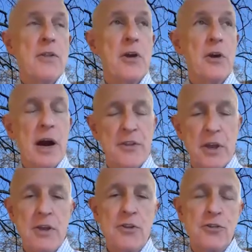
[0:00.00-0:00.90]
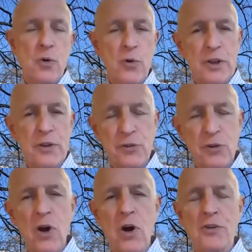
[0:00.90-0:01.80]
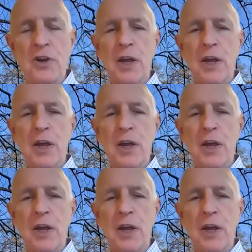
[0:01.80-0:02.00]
there either is or is not